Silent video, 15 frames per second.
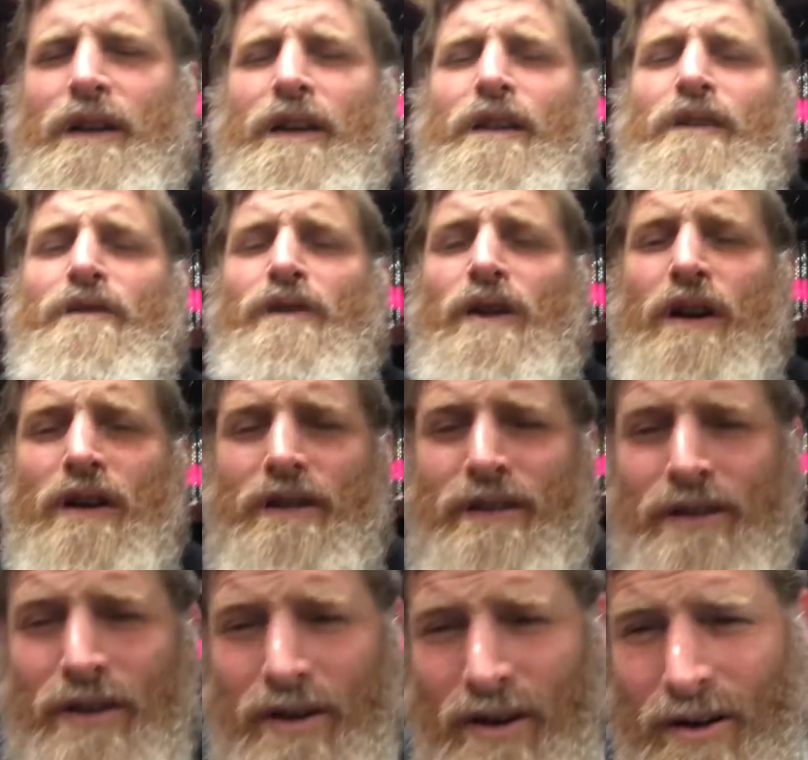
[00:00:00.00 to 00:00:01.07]
And as
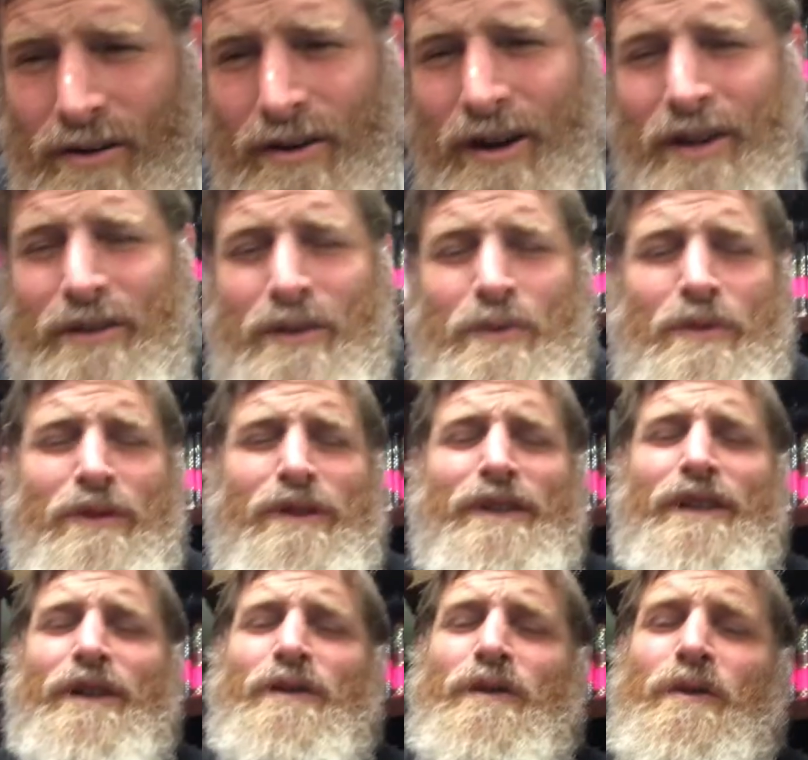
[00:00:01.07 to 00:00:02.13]
Charles Harari
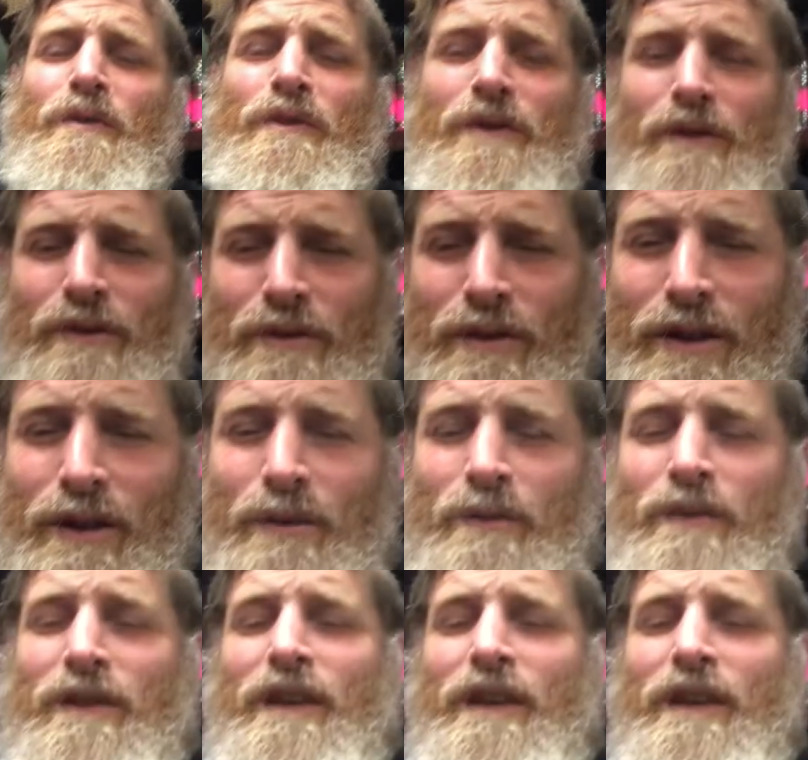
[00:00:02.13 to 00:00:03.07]
pointed out so beautifully,